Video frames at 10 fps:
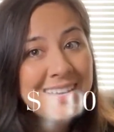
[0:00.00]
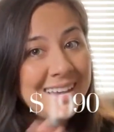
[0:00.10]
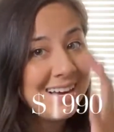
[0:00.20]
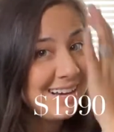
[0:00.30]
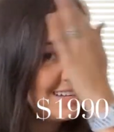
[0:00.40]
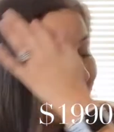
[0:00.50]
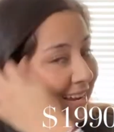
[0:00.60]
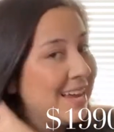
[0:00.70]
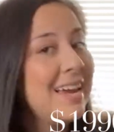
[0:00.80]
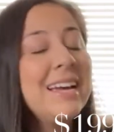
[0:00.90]
and
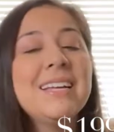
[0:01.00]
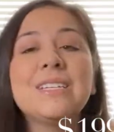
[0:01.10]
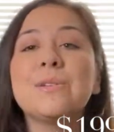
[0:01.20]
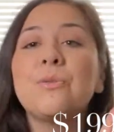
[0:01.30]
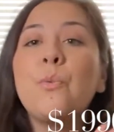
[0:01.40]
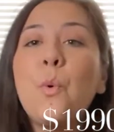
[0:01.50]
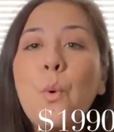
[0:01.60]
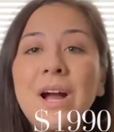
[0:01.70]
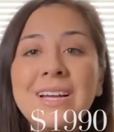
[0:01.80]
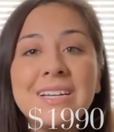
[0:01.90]
it's
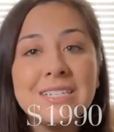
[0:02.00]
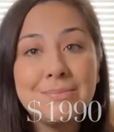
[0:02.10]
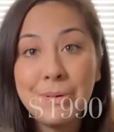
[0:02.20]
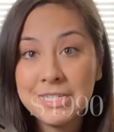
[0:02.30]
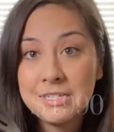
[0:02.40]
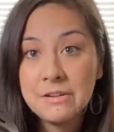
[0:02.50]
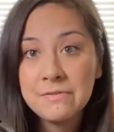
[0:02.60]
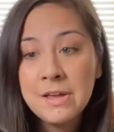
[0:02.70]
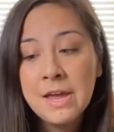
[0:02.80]
quite expensive.